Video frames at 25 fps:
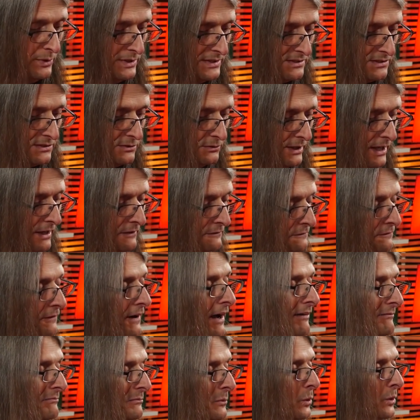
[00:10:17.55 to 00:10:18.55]
we still have
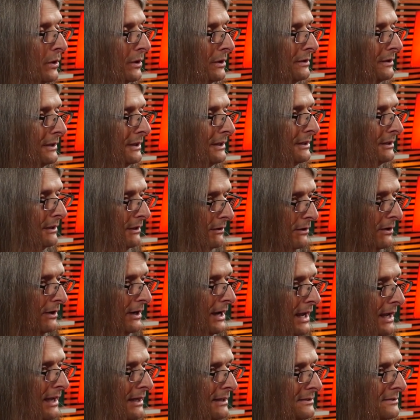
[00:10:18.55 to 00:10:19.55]
5 more in our
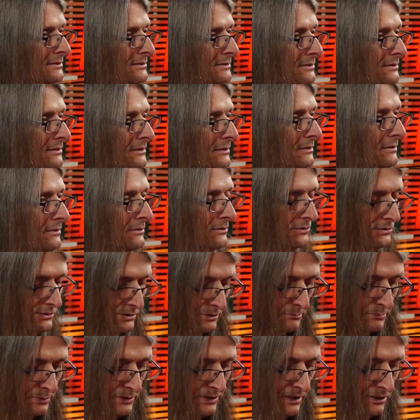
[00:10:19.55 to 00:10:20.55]
hands. True.
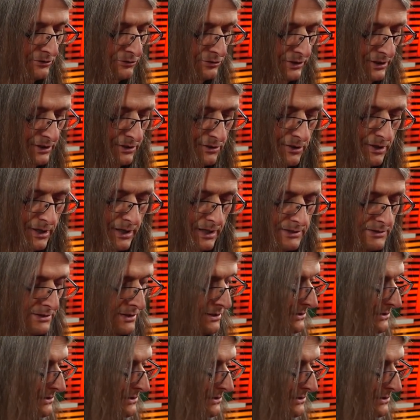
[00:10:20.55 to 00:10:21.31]
So potentially in our hands,